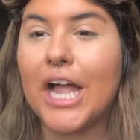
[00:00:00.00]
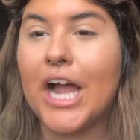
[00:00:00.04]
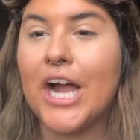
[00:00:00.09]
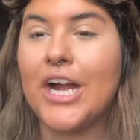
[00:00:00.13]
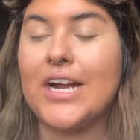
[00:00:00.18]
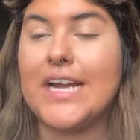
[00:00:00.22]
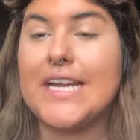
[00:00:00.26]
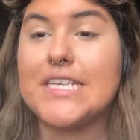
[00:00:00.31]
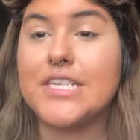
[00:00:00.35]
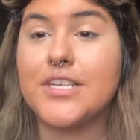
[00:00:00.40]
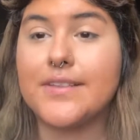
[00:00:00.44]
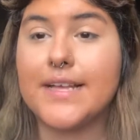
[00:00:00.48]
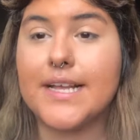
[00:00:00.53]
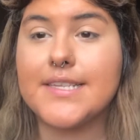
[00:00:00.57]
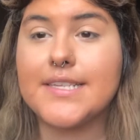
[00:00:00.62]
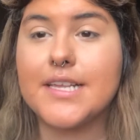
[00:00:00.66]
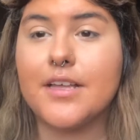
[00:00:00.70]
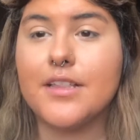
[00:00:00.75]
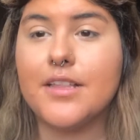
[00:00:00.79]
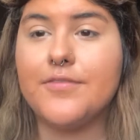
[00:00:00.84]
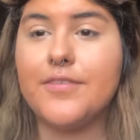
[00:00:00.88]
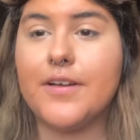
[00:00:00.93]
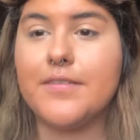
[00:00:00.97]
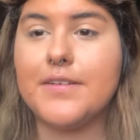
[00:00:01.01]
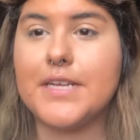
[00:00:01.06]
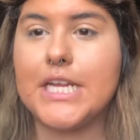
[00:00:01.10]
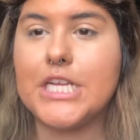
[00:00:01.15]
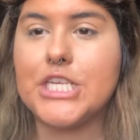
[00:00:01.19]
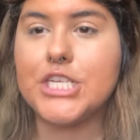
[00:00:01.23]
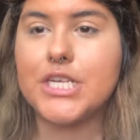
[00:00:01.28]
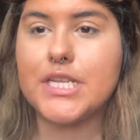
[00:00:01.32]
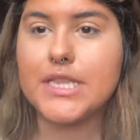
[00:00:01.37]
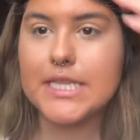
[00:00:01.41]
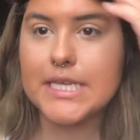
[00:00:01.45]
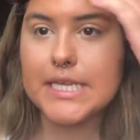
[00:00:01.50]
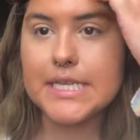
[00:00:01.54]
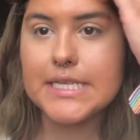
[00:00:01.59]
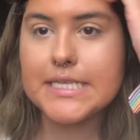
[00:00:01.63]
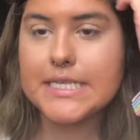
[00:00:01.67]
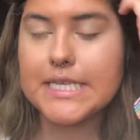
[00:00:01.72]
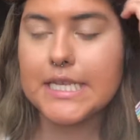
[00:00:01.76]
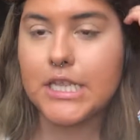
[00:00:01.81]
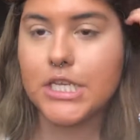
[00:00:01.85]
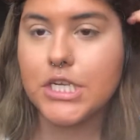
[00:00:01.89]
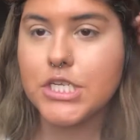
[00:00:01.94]
All right, so that's how the foundation and the
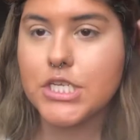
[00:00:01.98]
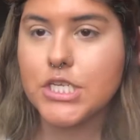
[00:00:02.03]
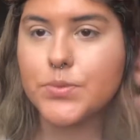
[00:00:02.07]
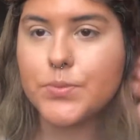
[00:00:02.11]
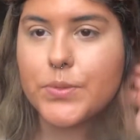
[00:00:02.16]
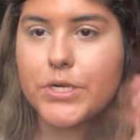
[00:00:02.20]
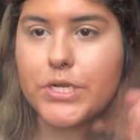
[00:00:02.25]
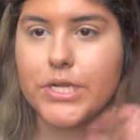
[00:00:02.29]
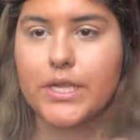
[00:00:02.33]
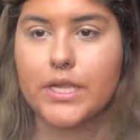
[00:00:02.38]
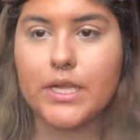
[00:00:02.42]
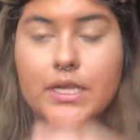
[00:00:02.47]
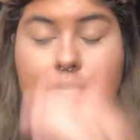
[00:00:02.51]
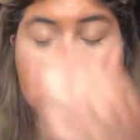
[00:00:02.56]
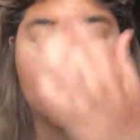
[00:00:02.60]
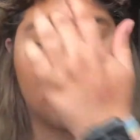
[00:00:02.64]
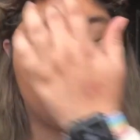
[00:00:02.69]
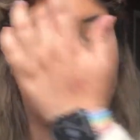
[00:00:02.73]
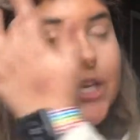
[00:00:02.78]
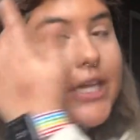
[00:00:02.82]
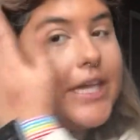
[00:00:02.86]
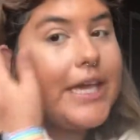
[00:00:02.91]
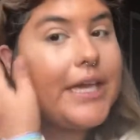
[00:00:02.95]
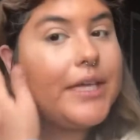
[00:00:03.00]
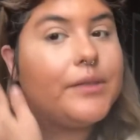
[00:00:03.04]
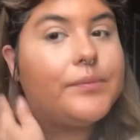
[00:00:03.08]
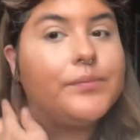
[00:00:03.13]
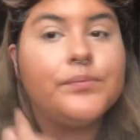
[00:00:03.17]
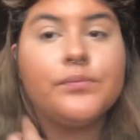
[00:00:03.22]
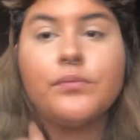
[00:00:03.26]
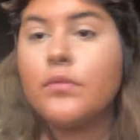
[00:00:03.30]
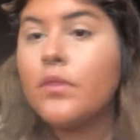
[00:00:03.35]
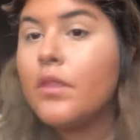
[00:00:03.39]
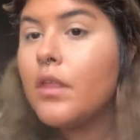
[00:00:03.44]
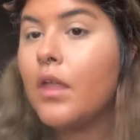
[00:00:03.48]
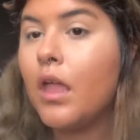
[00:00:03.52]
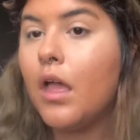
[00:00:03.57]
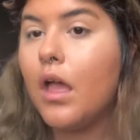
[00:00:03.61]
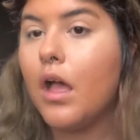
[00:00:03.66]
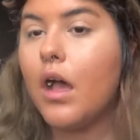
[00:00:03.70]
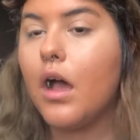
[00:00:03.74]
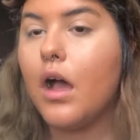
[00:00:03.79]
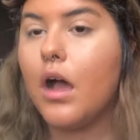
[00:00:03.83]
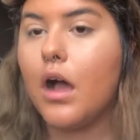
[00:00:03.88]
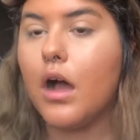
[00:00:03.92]
concealer is looking.
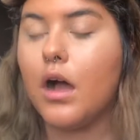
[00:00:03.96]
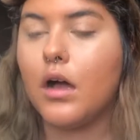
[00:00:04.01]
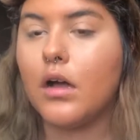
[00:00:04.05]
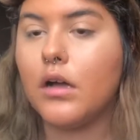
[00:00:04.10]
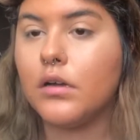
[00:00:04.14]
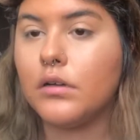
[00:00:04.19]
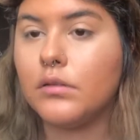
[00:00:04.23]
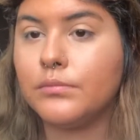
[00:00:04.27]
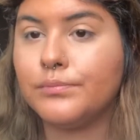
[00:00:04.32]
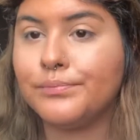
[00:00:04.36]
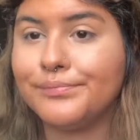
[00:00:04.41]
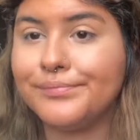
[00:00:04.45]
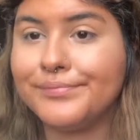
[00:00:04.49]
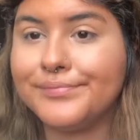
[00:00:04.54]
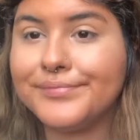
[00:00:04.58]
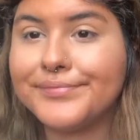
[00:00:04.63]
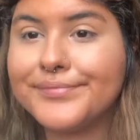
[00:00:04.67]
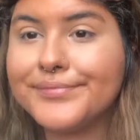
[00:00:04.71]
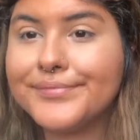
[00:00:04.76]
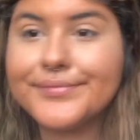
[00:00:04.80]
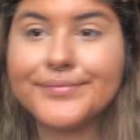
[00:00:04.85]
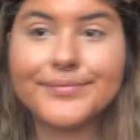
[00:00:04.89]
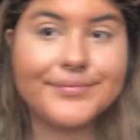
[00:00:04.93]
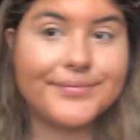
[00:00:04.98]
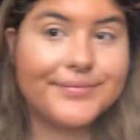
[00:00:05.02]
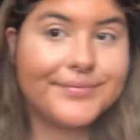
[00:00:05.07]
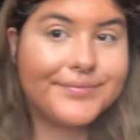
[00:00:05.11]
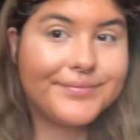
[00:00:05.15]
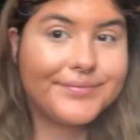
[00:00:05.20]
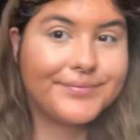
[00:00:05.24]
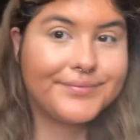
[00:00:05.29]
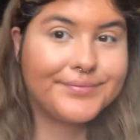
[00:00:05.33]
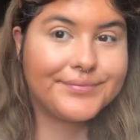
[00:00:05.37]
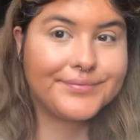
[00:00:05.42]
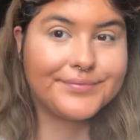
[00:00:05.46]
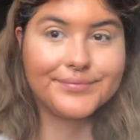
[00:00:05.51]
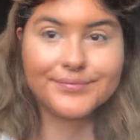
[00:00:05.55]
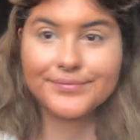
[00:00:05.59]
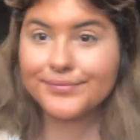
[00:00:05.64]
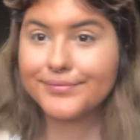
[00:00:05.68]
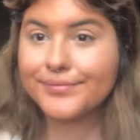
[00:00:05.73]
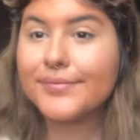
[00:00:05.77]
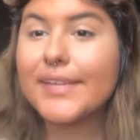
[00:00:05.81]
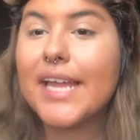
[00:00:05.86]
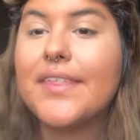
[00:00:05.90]
I
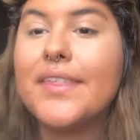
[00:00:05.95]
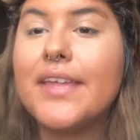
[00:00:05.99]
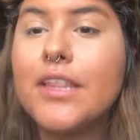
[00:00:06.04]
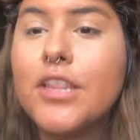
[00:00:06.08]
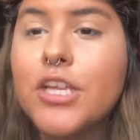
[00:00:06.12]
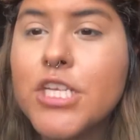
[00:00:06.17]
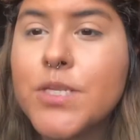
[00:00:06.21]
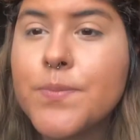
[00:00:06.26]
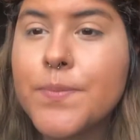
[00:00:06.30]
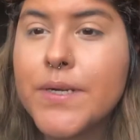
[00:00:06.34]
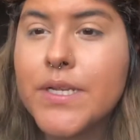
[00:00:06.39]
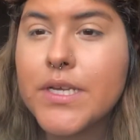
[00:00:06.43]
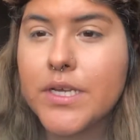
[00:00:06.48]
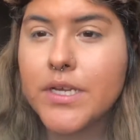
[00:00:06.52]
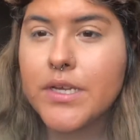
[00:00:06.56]
think it looks pretty